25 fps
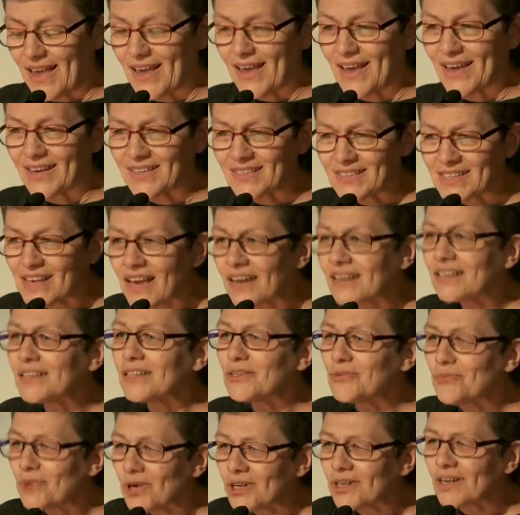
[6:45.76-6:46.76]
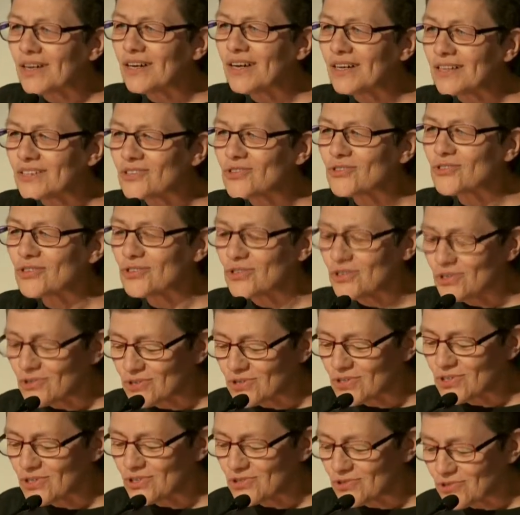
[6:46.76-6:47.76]
Exactly what
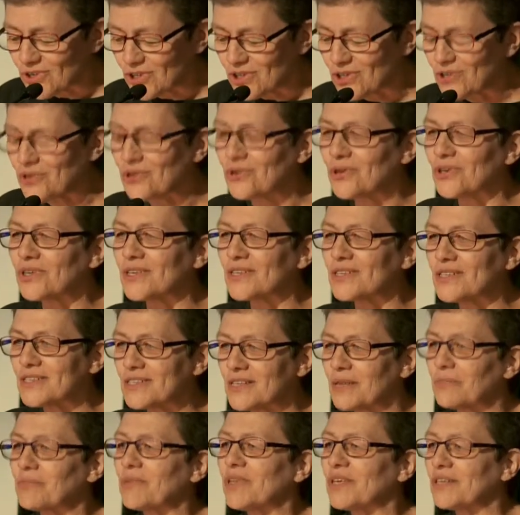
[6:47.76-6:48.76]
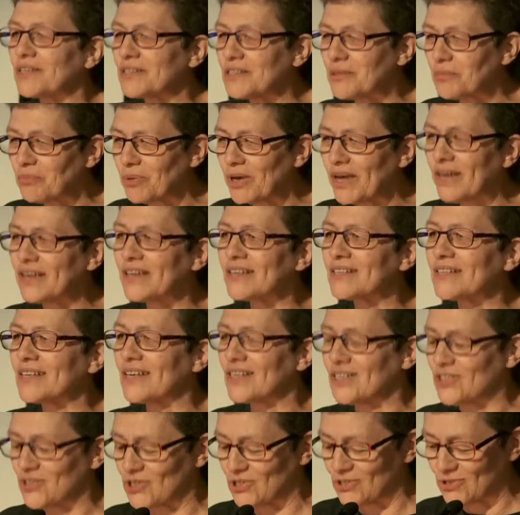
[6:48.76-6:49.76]
constitutes a drug court is something to pay
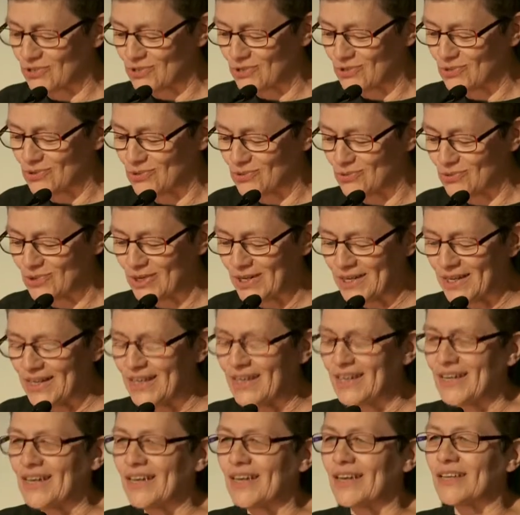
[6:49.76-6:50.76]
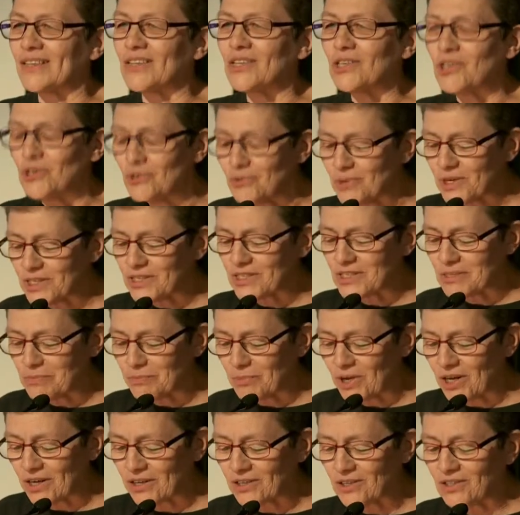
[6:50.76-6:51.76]
attention to. And the US
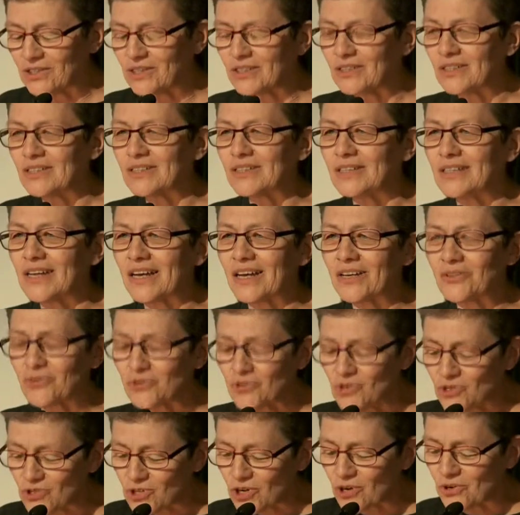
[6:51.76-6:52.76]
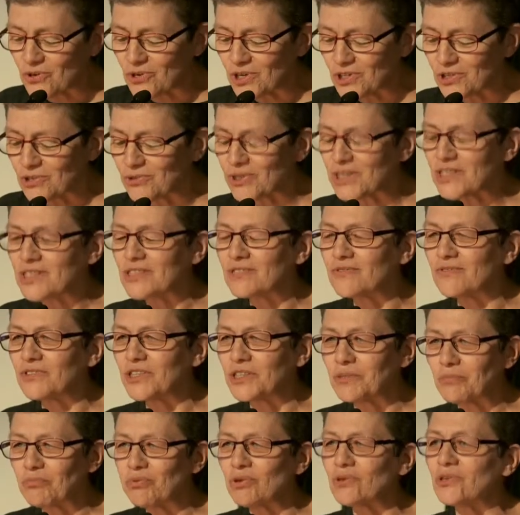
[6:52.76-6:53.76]
model, now so
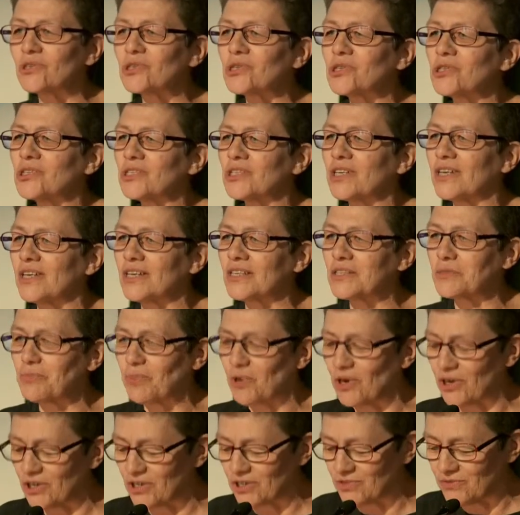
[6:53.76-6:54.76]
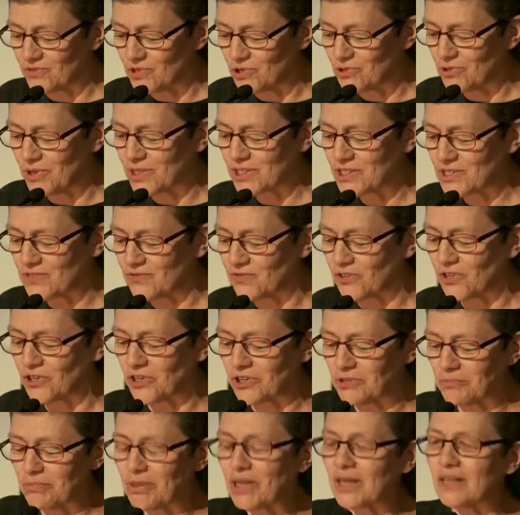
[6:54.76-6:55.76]
aggressively pushed as part of US
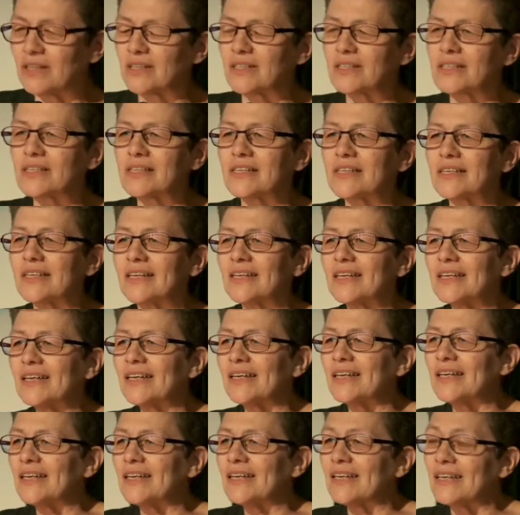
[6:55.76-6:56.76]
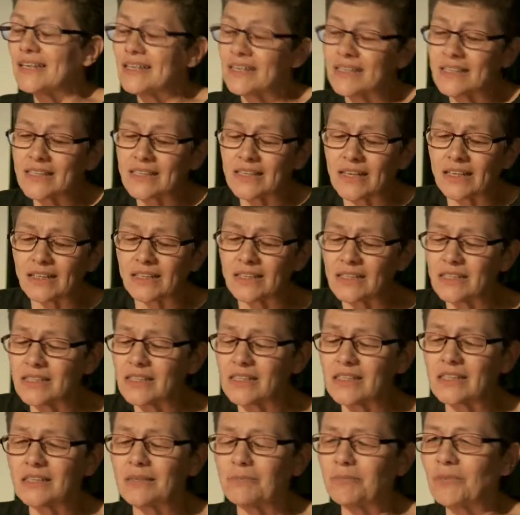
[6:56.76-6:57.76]
foreign policy, is, at
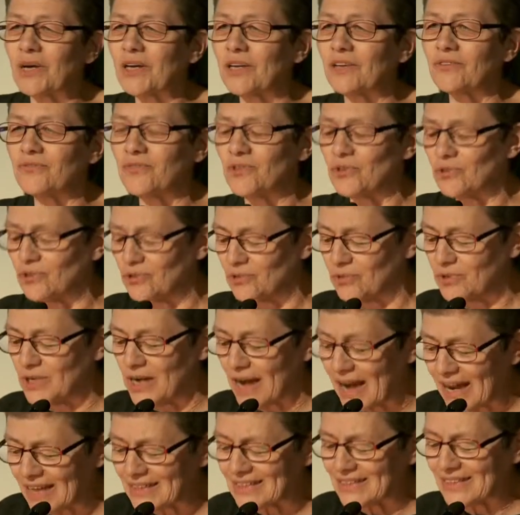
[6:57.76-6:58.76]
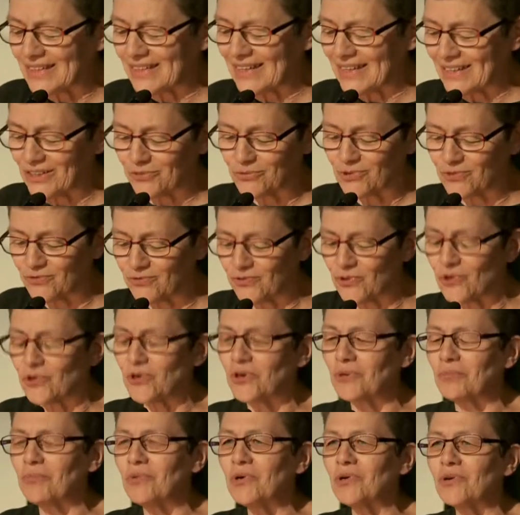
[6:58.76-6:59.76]
least in my view, not a
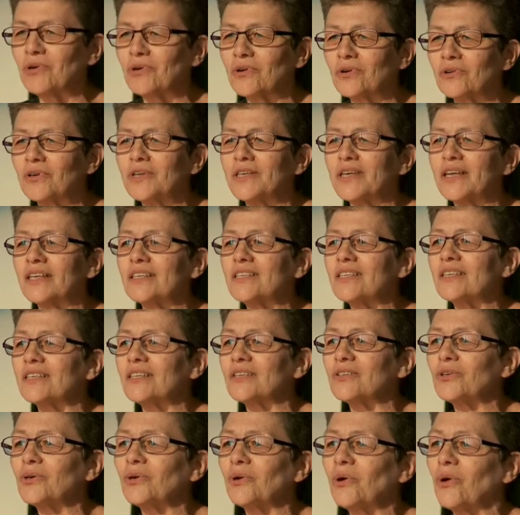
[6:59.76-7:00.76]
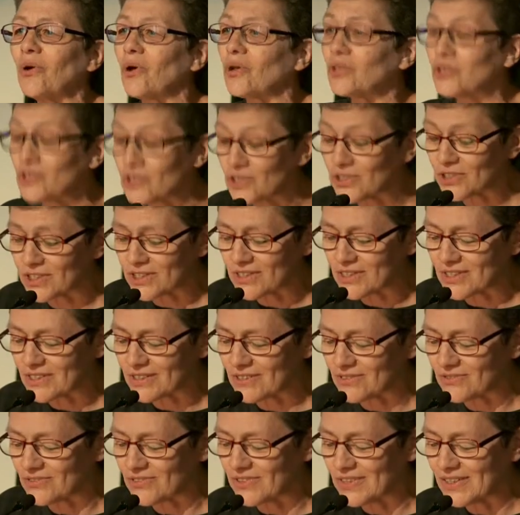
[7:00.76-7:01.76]
reform-oriented
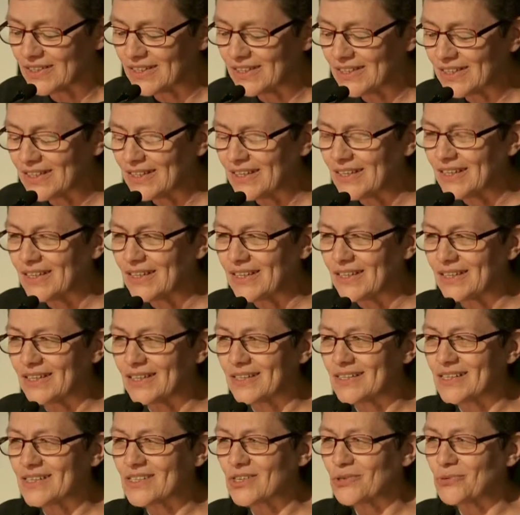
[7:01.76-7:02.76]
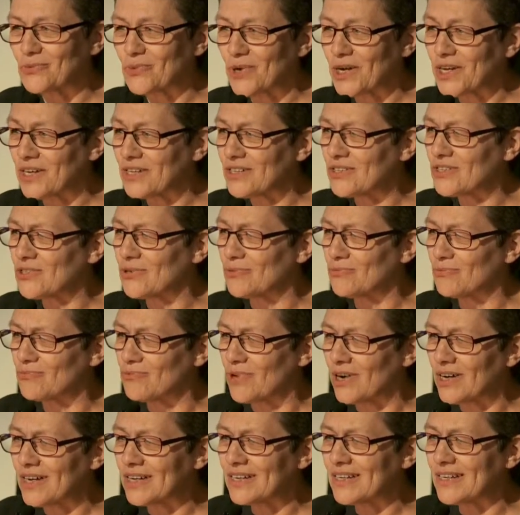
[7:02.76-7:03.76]
alternative. It is a way to
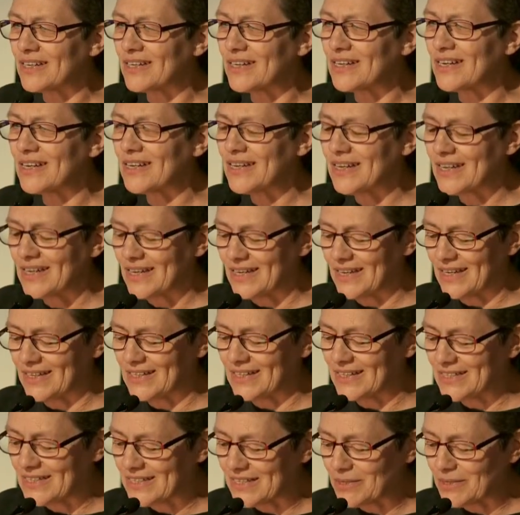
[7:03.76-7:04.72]
widen and